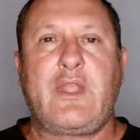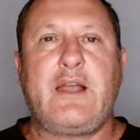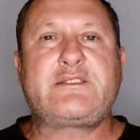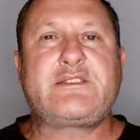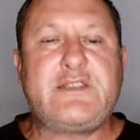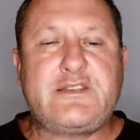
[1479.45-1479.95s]

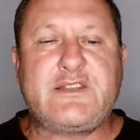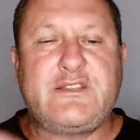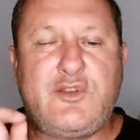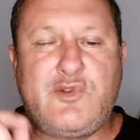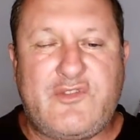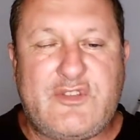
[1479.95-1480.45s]
It says
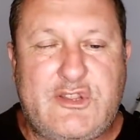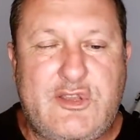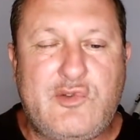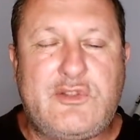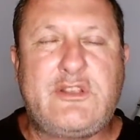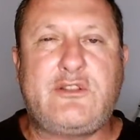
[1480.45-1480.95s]
that you have a
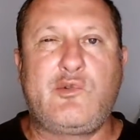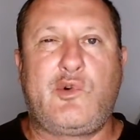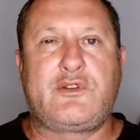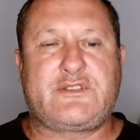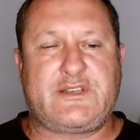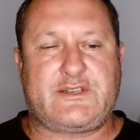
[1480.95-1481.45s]
duty
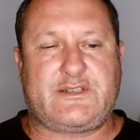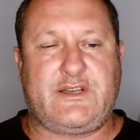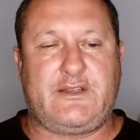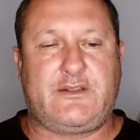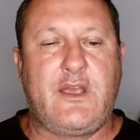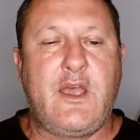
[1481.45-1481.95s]
towards the
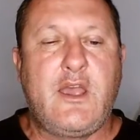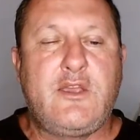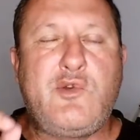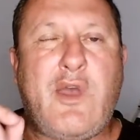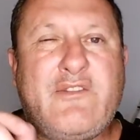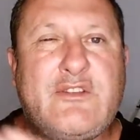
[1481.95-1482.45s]
state.
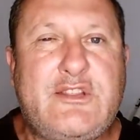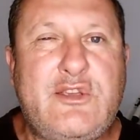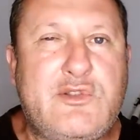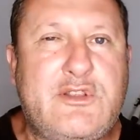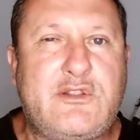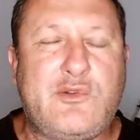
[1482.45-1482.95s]
You have a
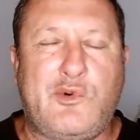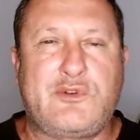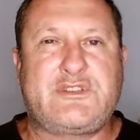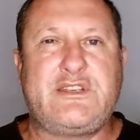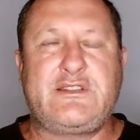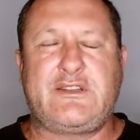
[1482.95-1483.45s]
duty
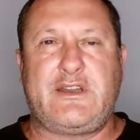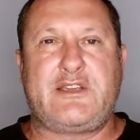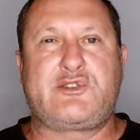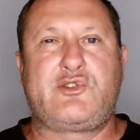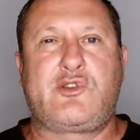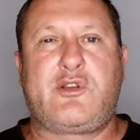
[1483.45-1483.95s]
towards the
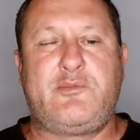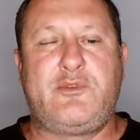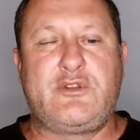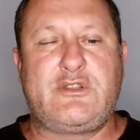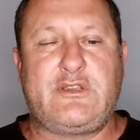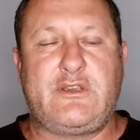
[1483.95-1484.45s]
international
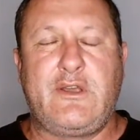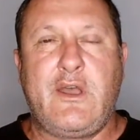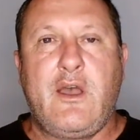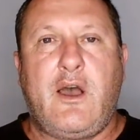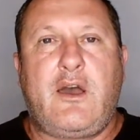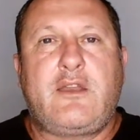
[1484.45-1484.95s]
community.
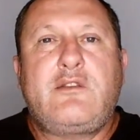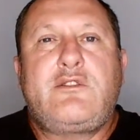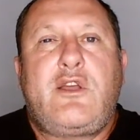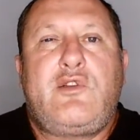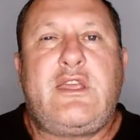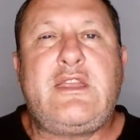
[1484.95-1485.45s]
I don't
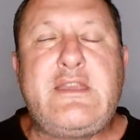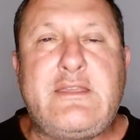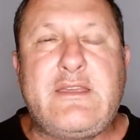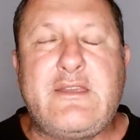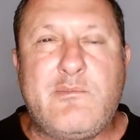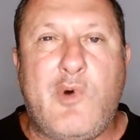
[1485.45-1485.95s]
know
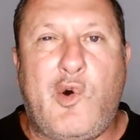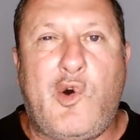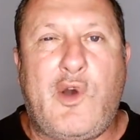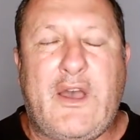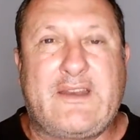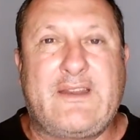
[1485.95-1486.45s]
anything
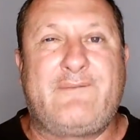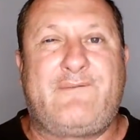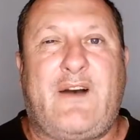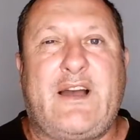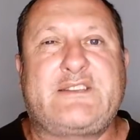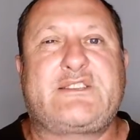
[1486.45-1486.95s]
more Adam
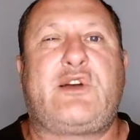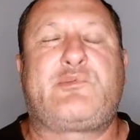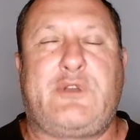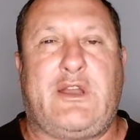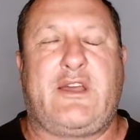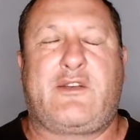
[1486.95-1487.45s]

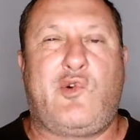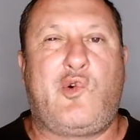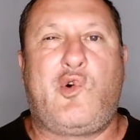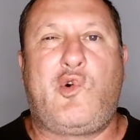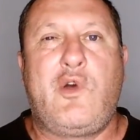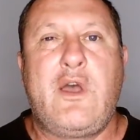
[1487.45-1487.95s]
Weishaupt-like
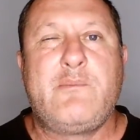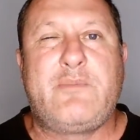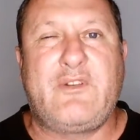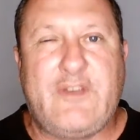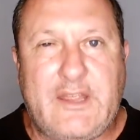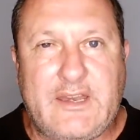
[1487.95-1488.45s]
or
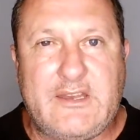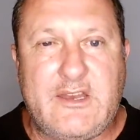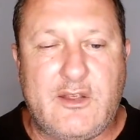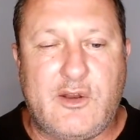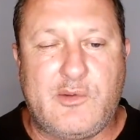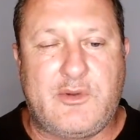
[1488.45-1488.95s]
Bavarian
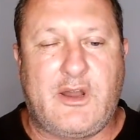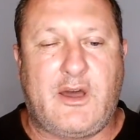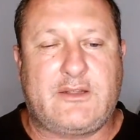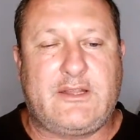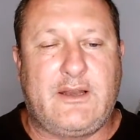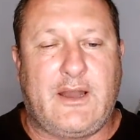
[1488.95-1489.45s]

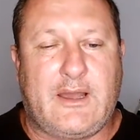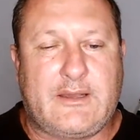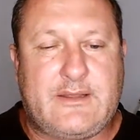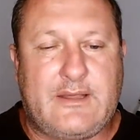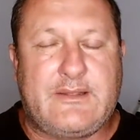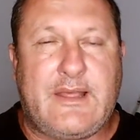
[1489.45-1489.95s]

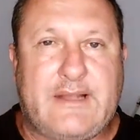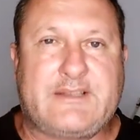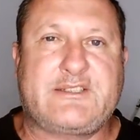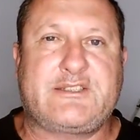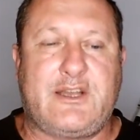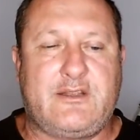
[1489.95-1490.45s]
Illuminati-like than that
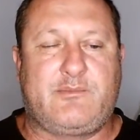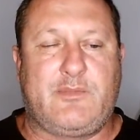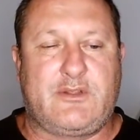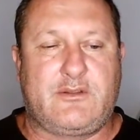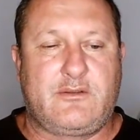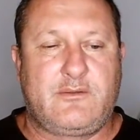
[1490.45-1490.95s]
statement.